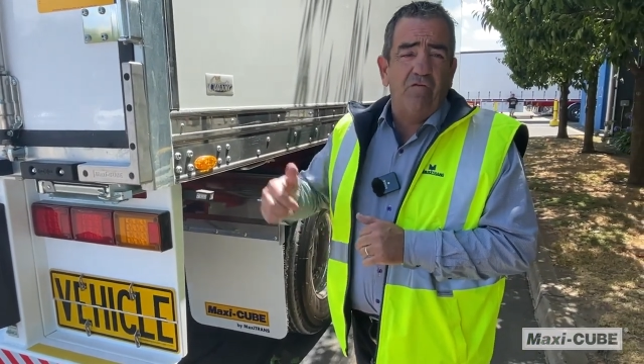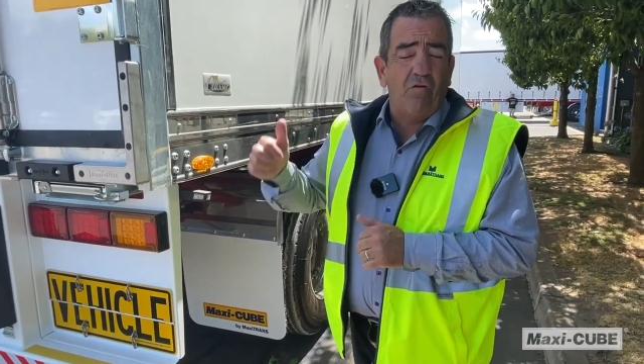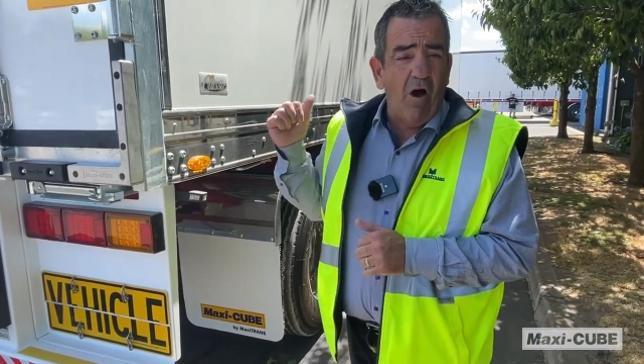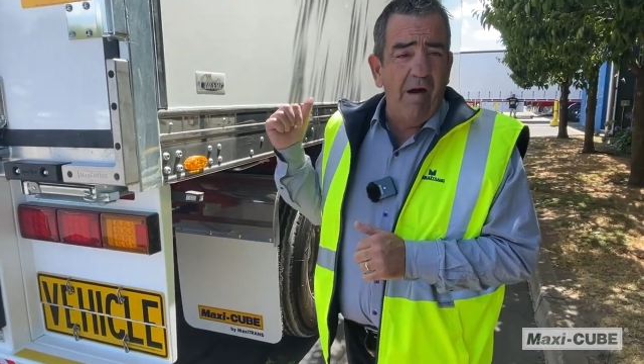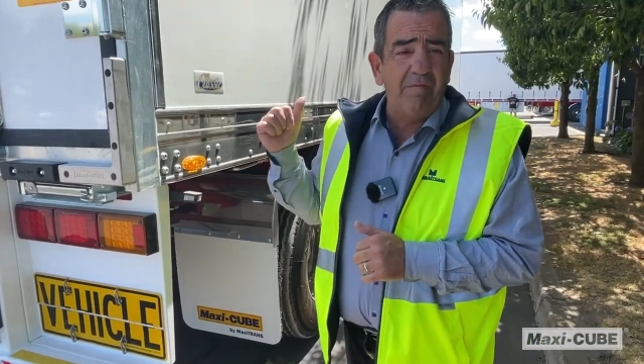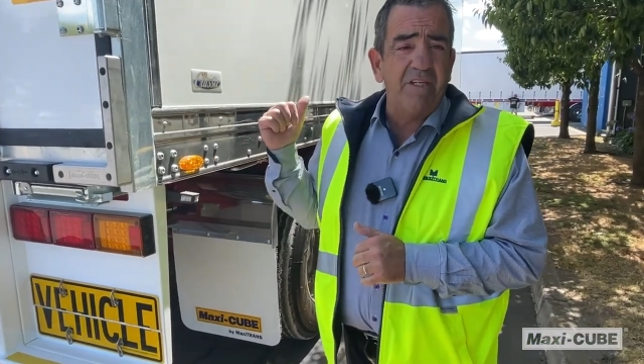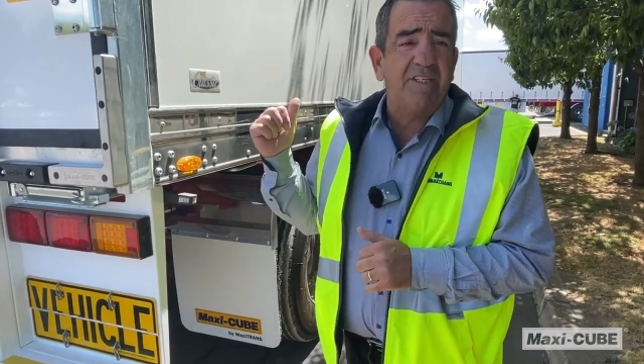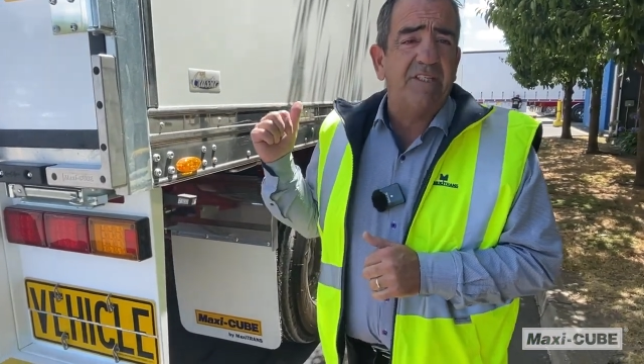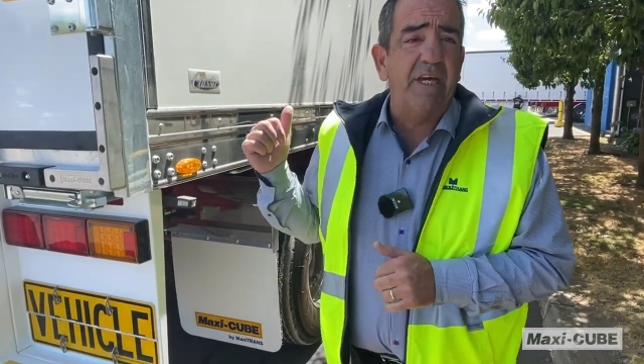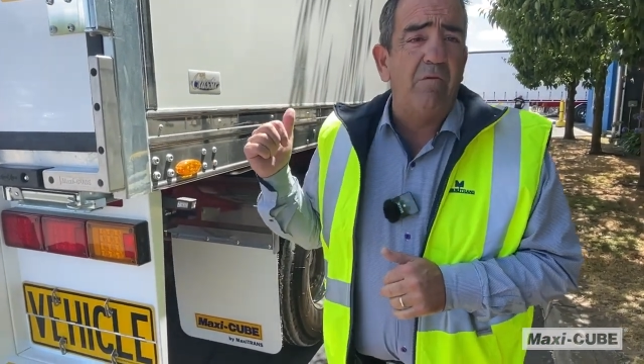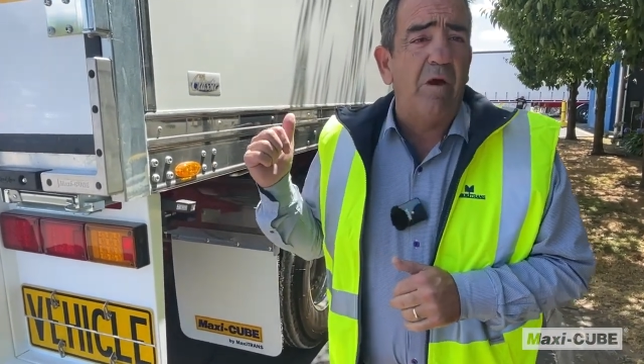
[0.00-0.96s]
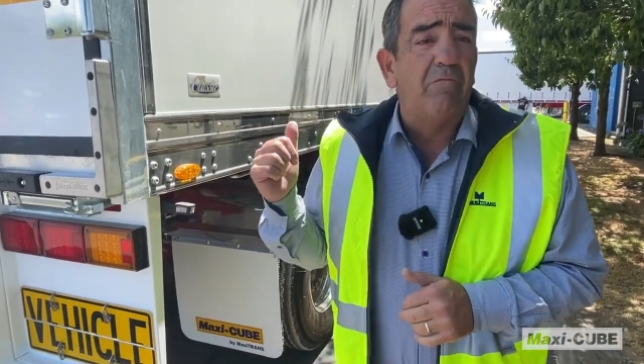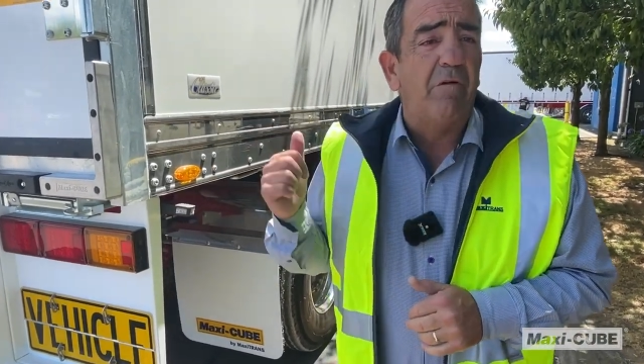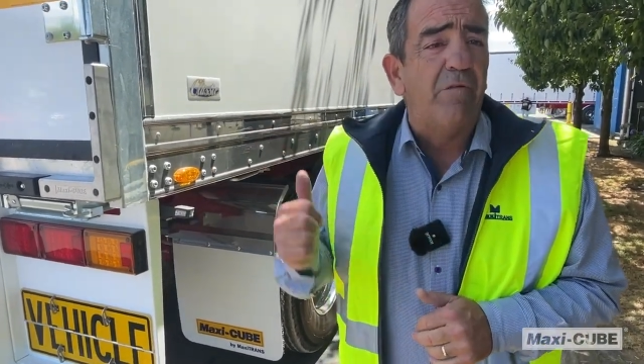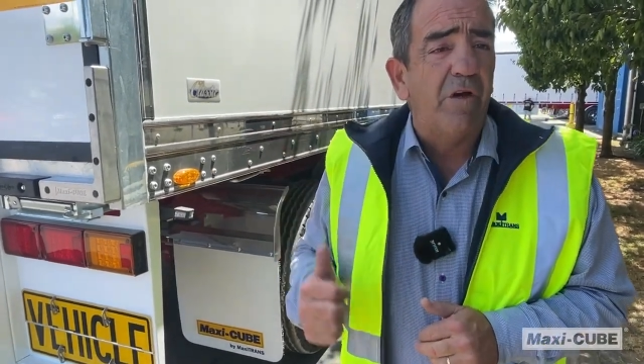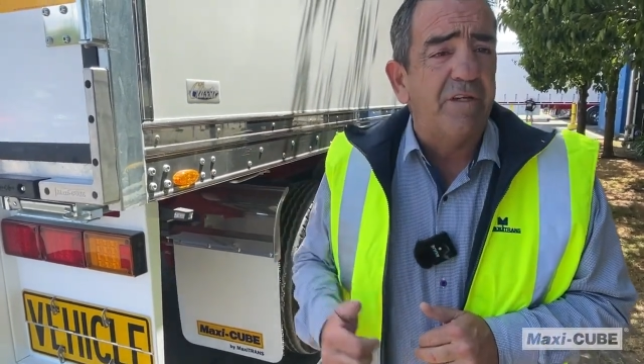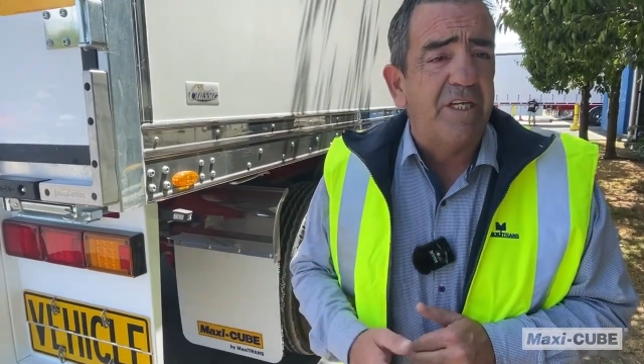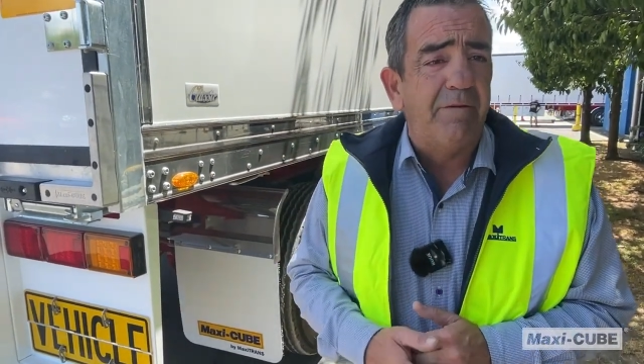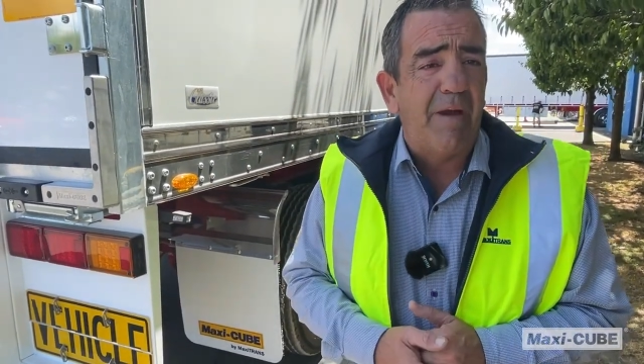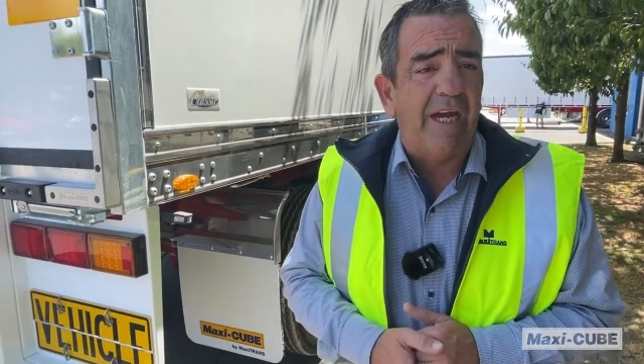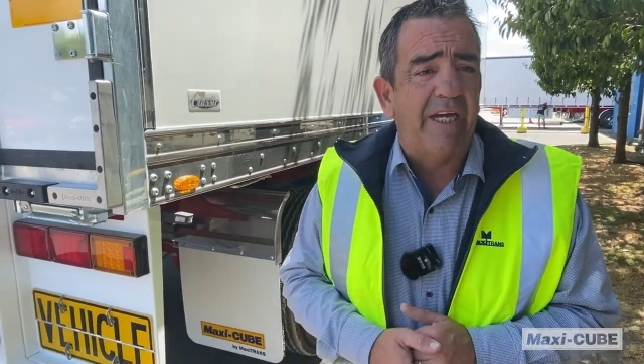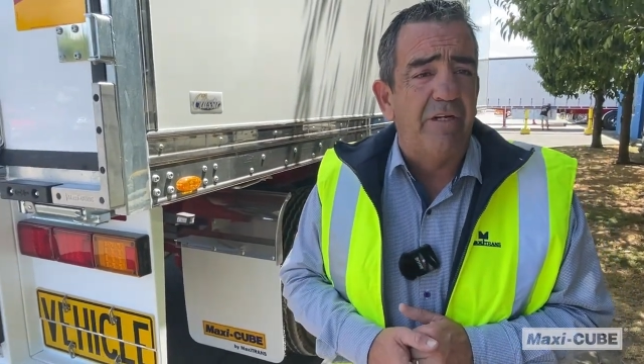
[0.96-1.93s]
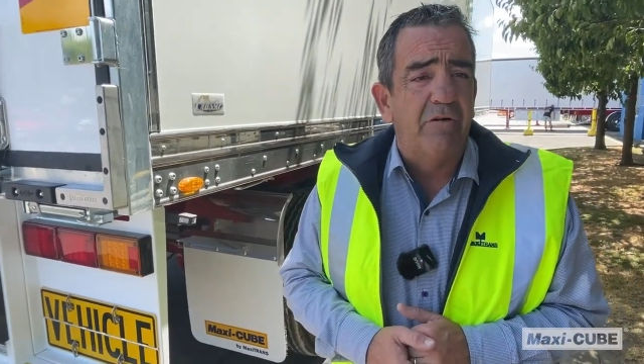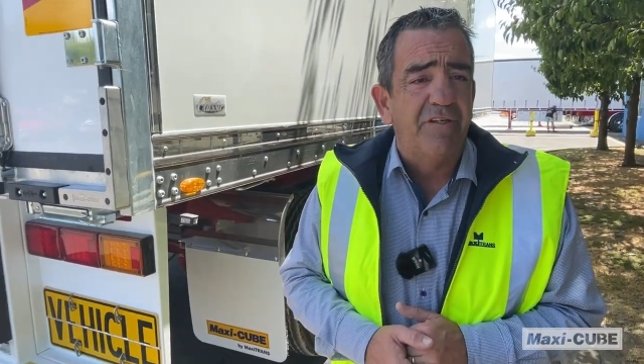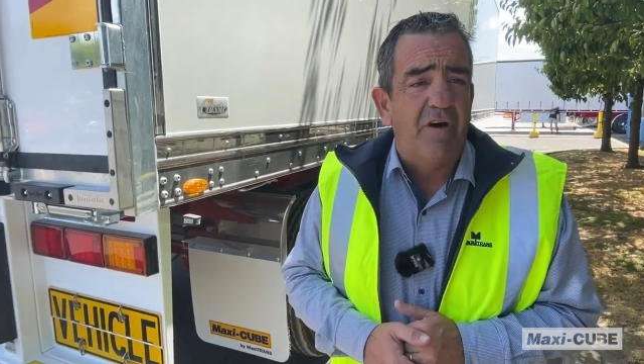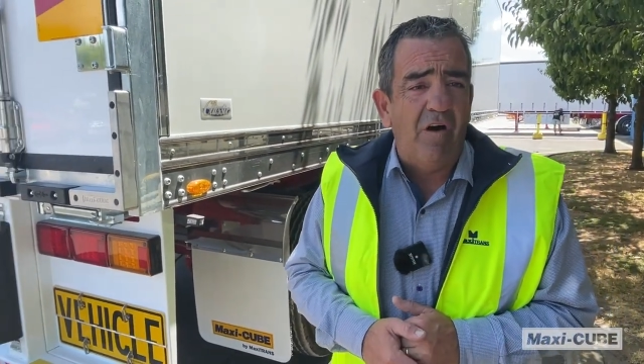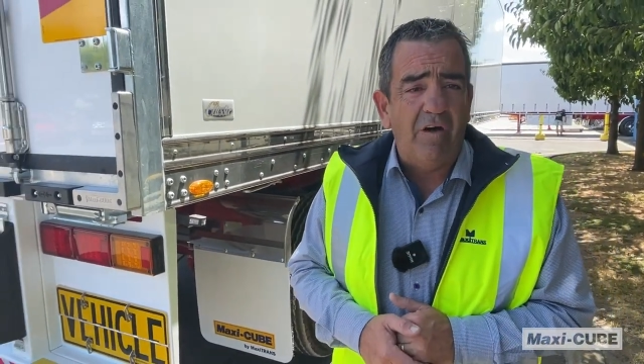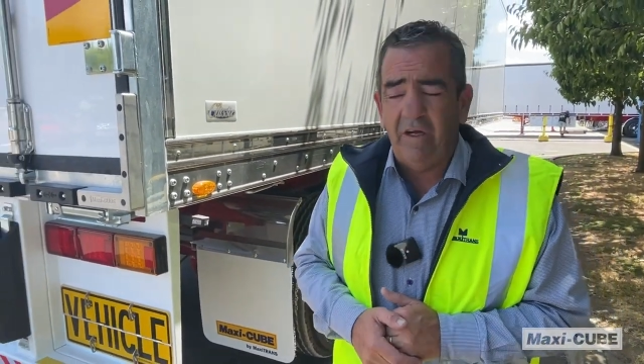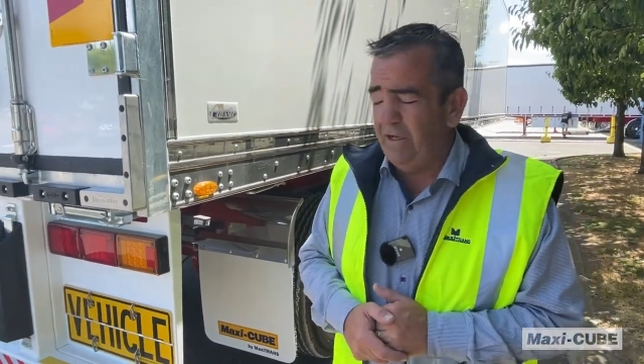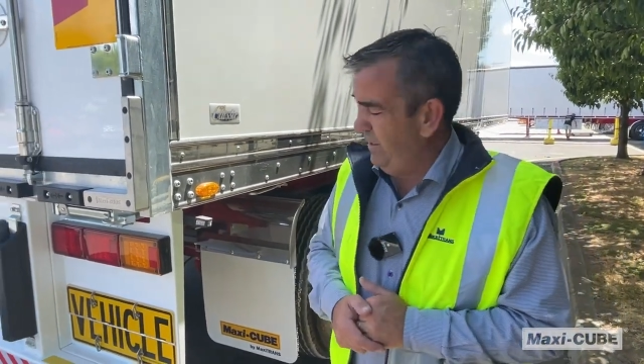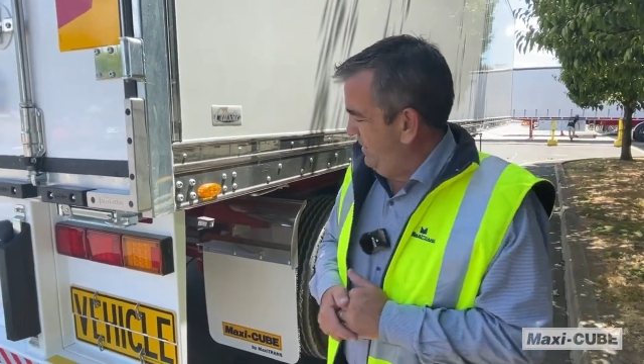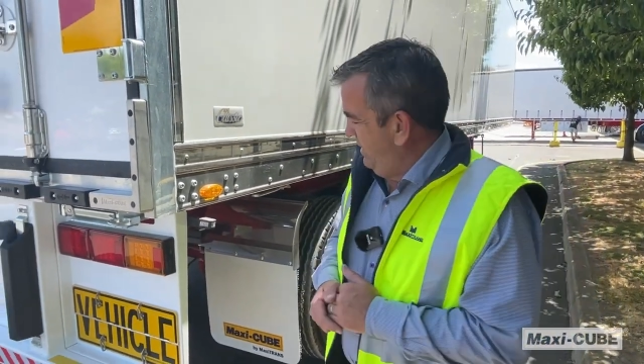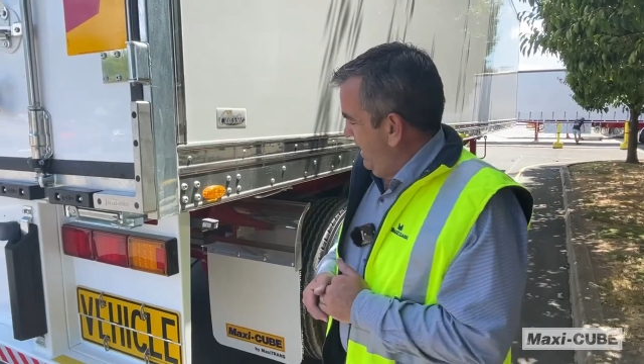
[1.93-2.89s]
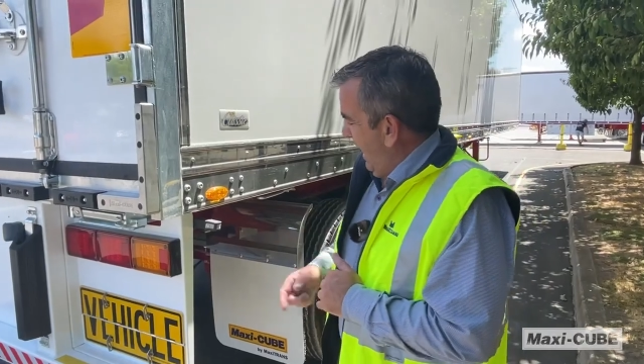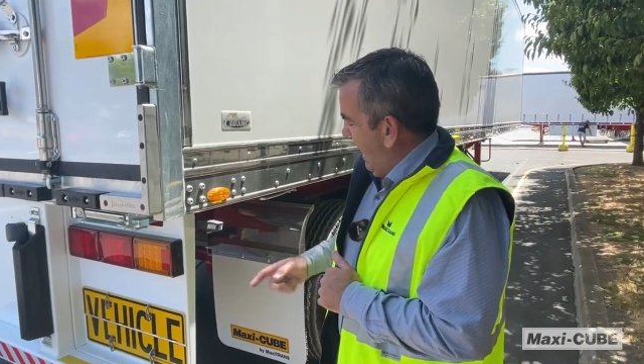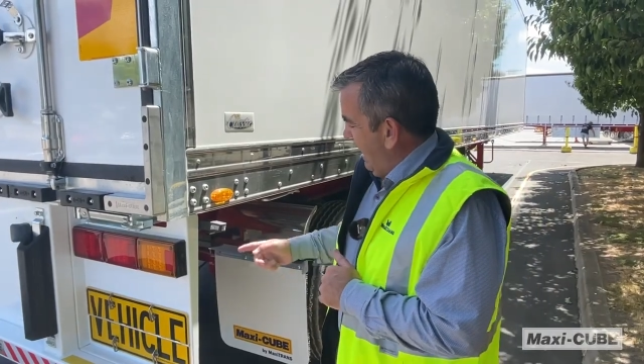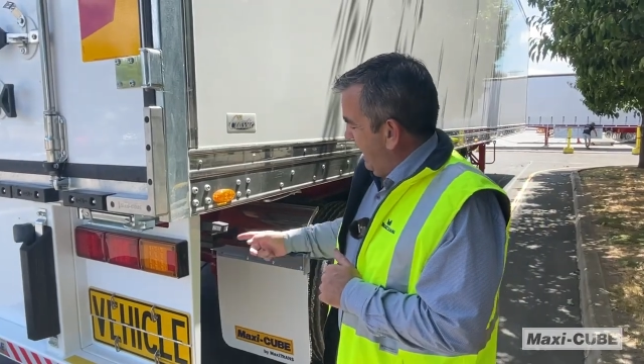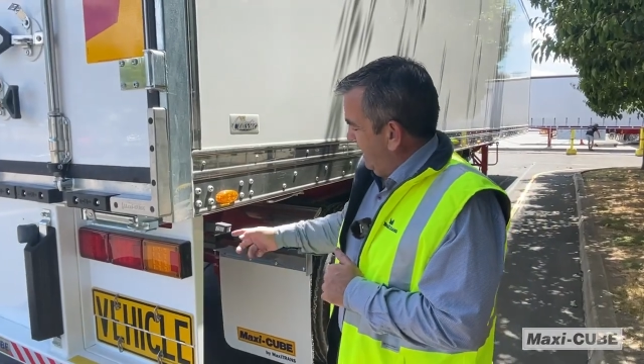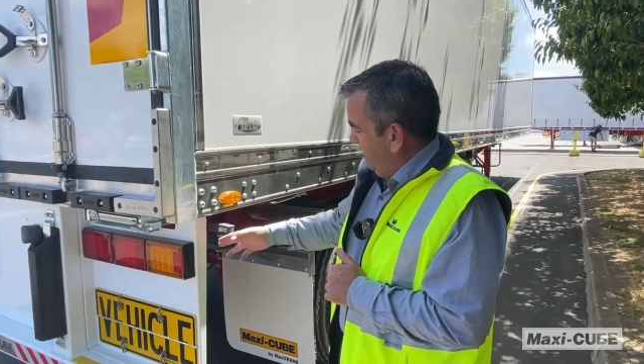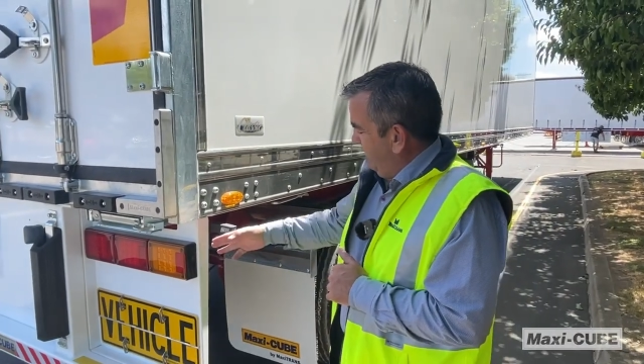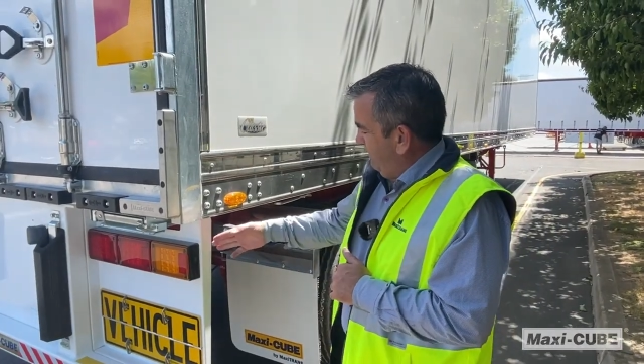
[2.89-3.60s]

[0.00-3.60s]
driver to see when reversing back into a dock and